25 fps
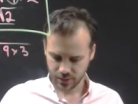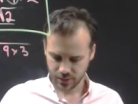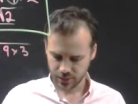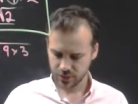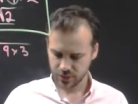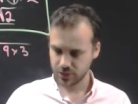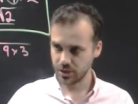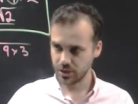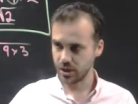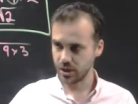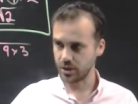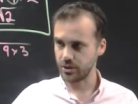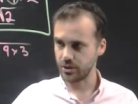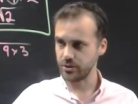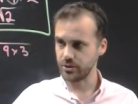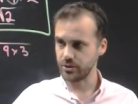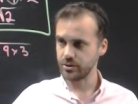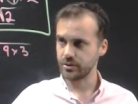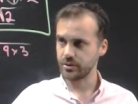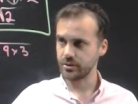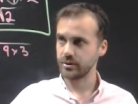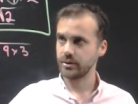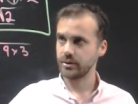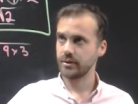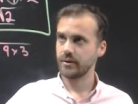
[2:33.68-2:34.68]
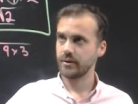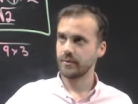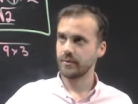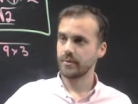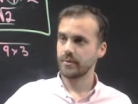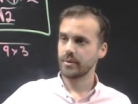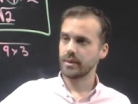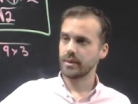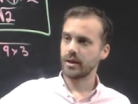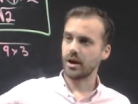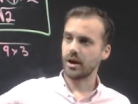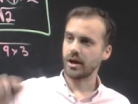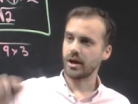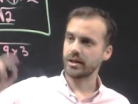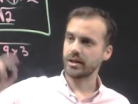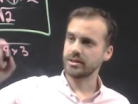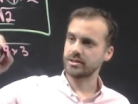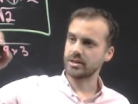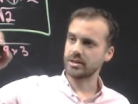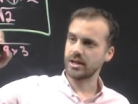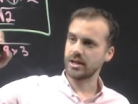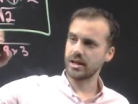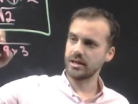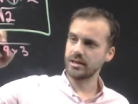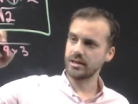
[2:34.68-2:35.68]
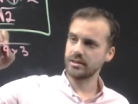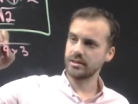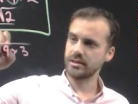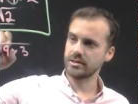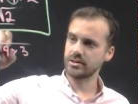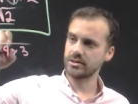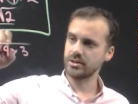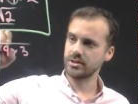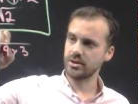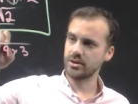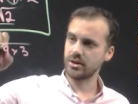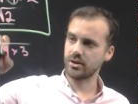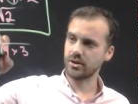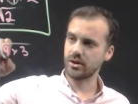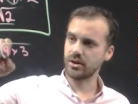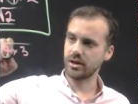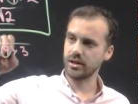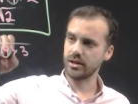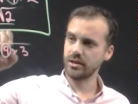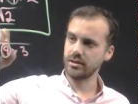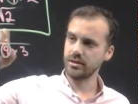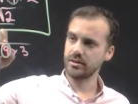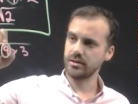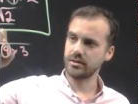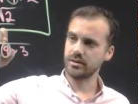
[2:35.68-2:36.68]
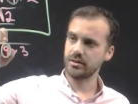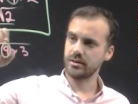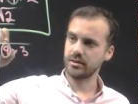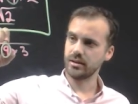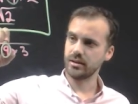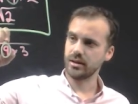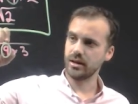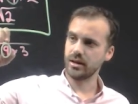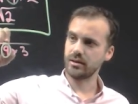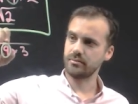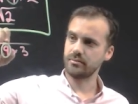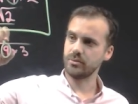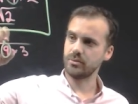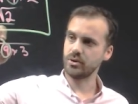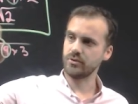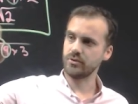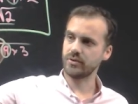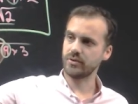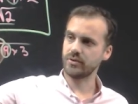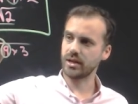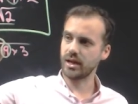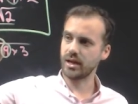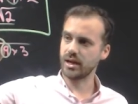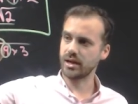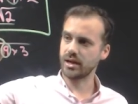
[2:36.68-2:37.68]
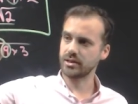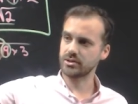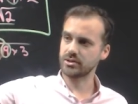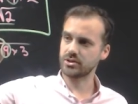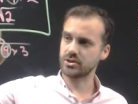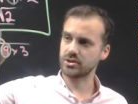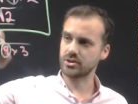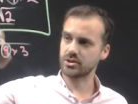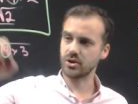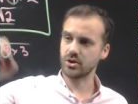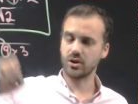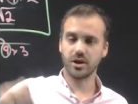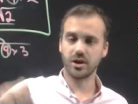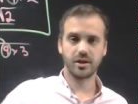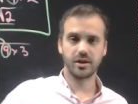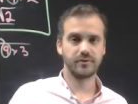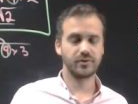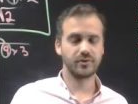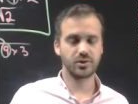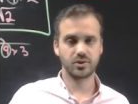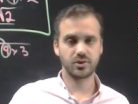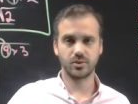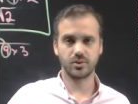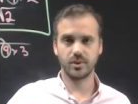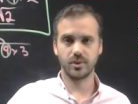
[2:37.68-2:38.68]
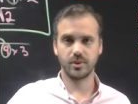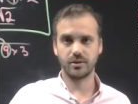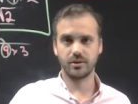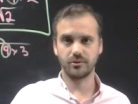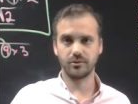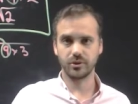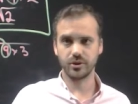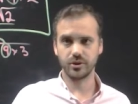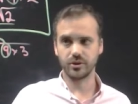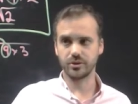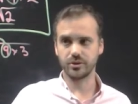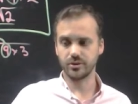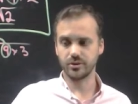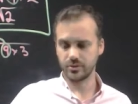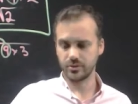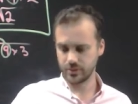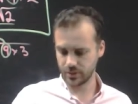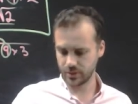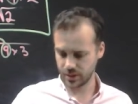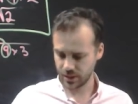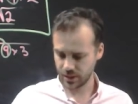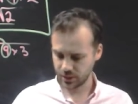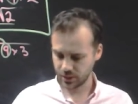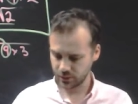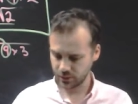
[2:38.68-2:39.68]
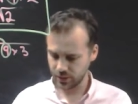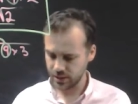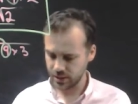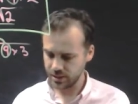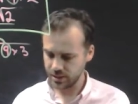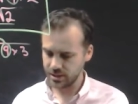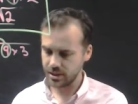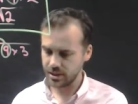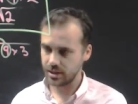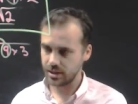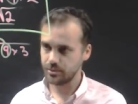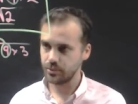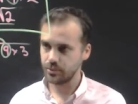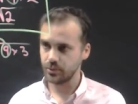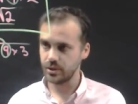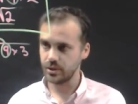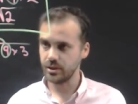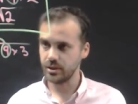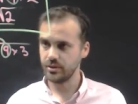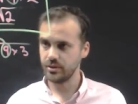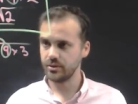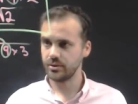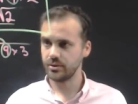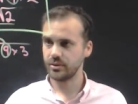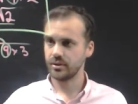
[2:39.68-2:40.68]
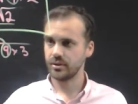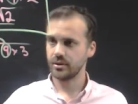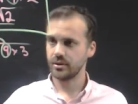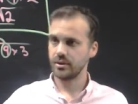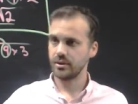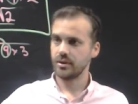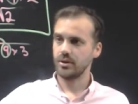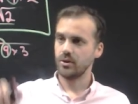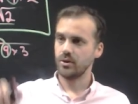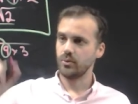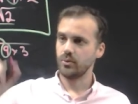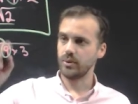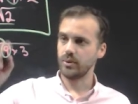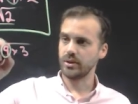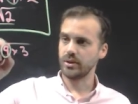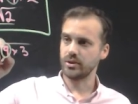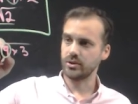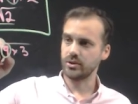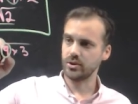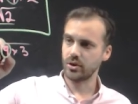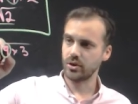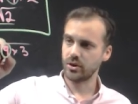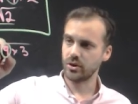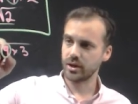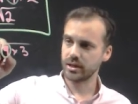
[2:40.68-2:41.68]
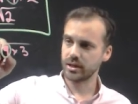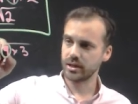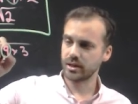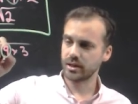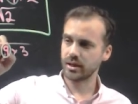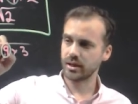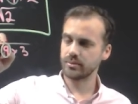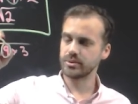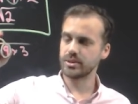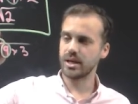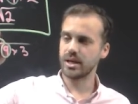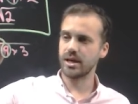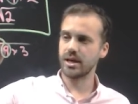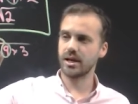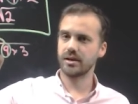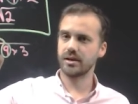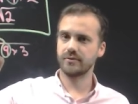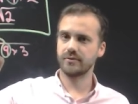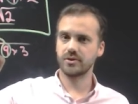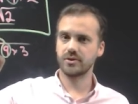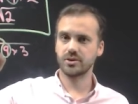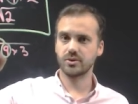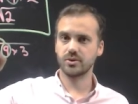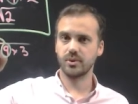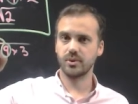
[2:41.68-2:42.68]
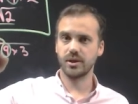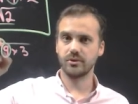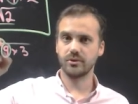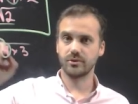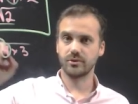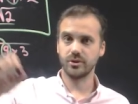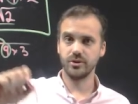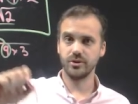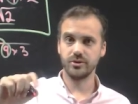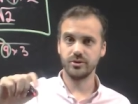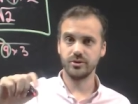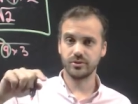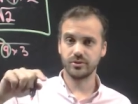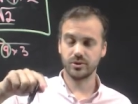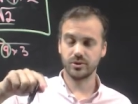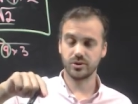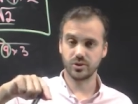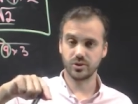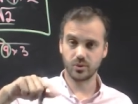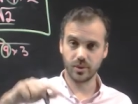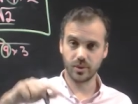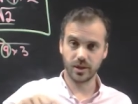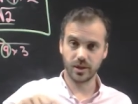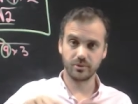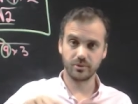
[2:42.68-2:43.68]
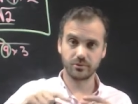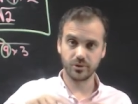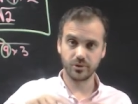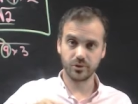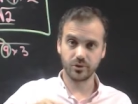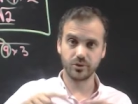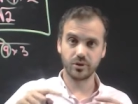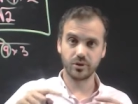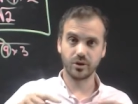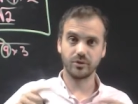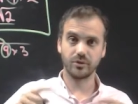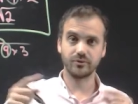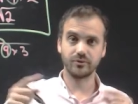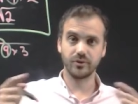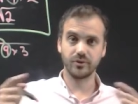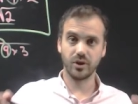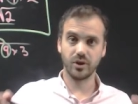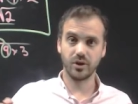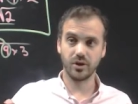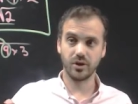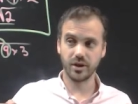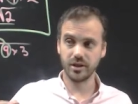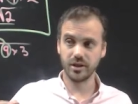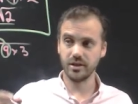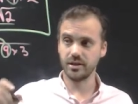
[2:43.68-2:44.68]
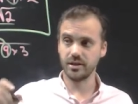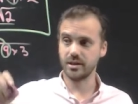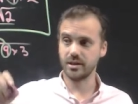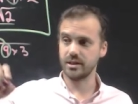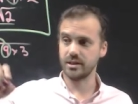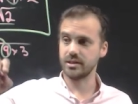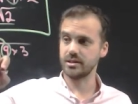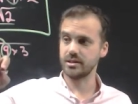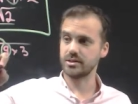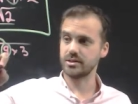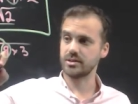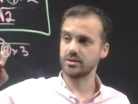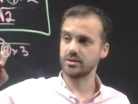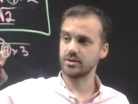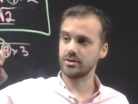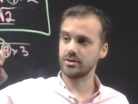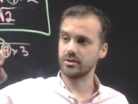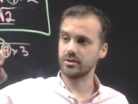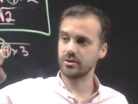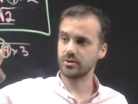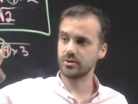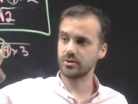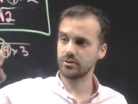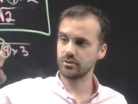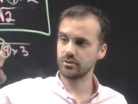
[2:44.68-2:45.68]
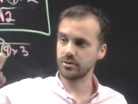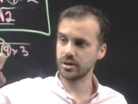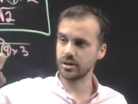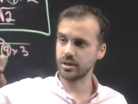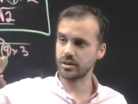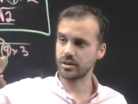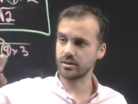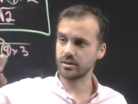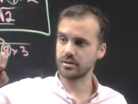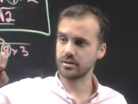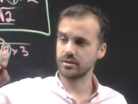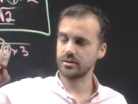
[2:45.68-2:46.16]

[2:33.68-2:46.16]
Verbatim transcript: So, I can take this 9 and move it outside of the square root, and I'll end up with, when the 9 comes out of the square root, the square root of 9 is 3.